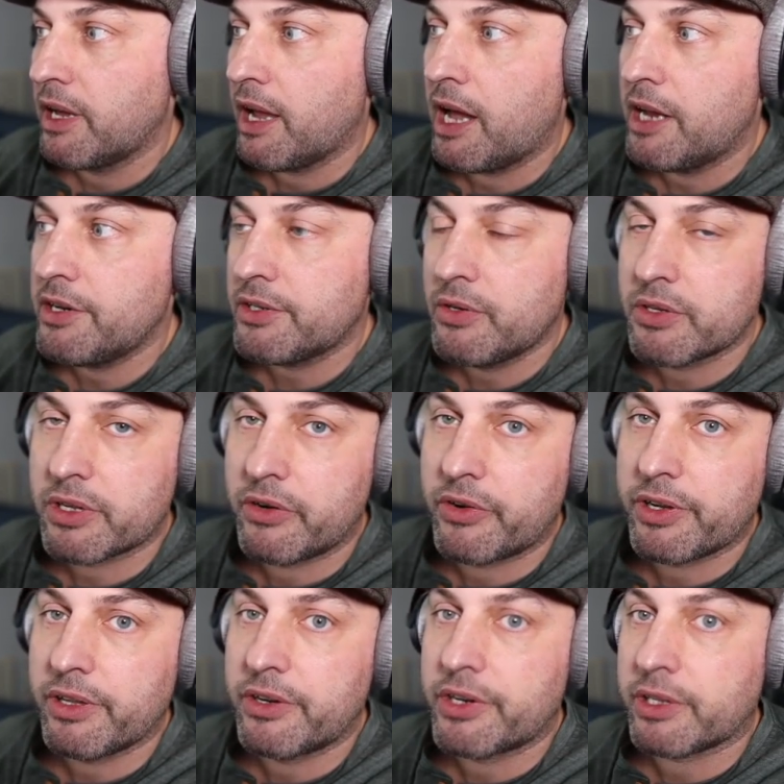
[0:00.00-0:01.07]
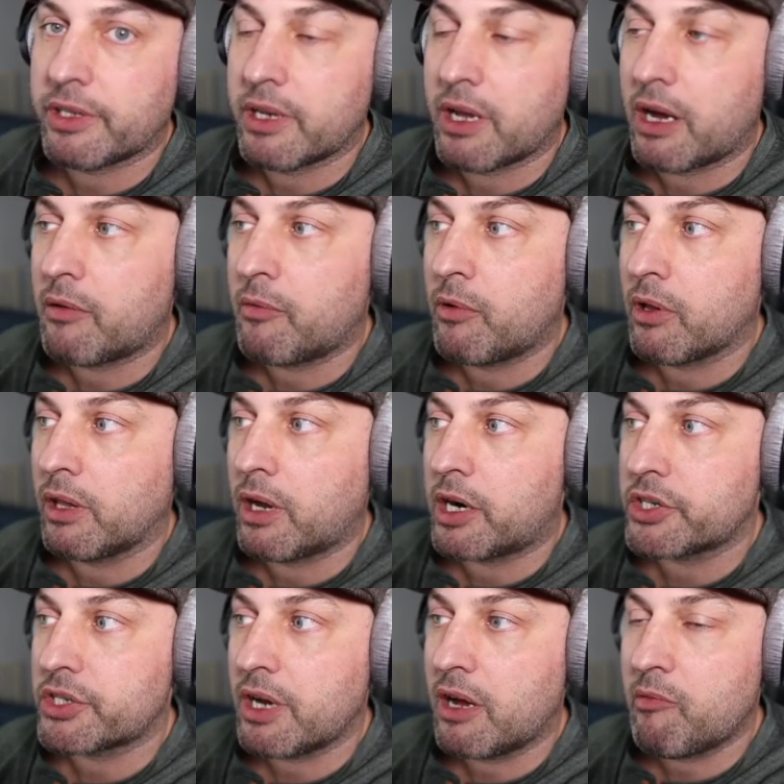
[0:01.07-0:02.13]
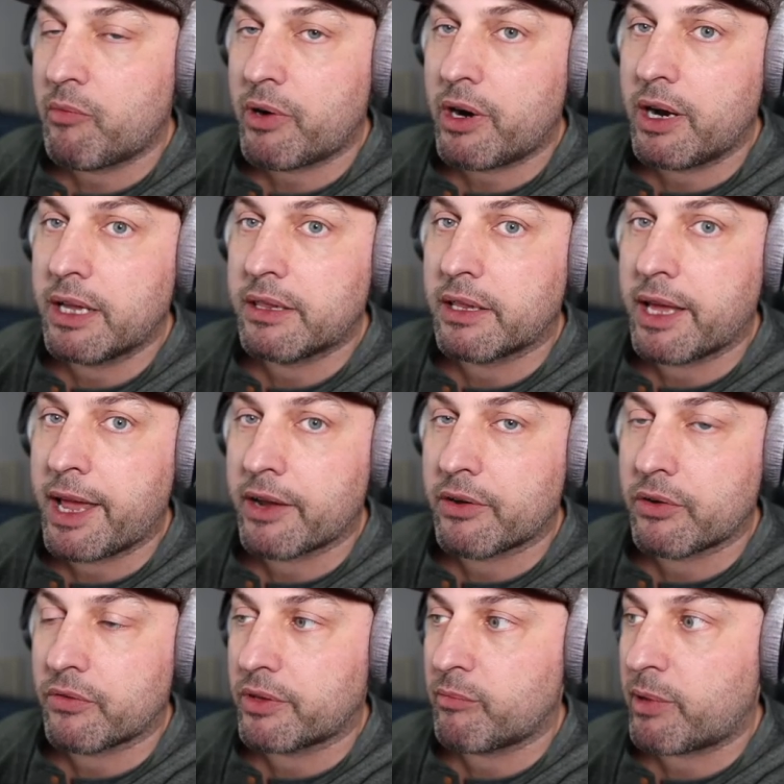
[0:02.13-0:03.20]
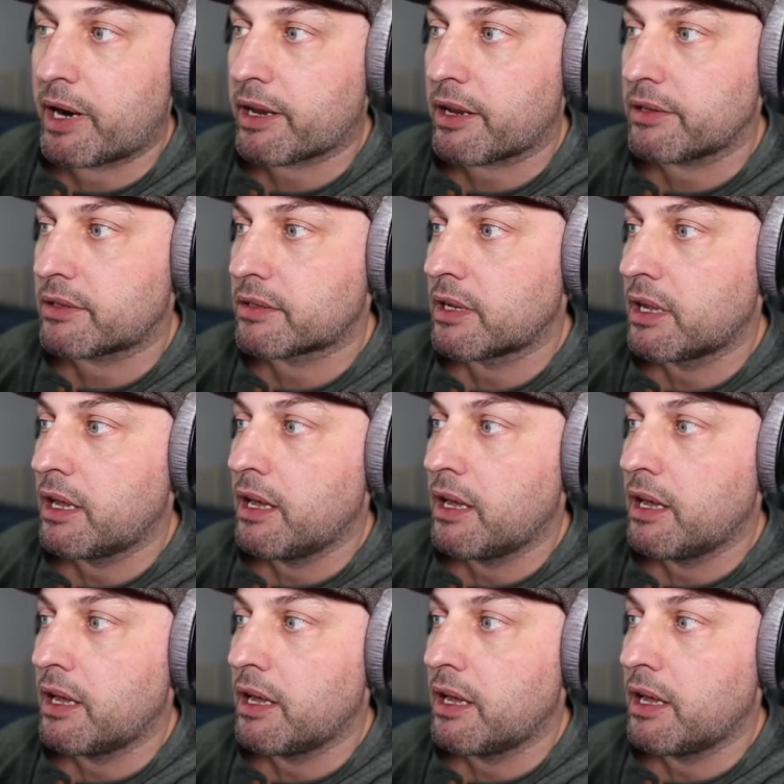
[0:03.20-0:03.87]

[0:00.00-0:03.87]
I just use a really, really large number at the end of the brackets.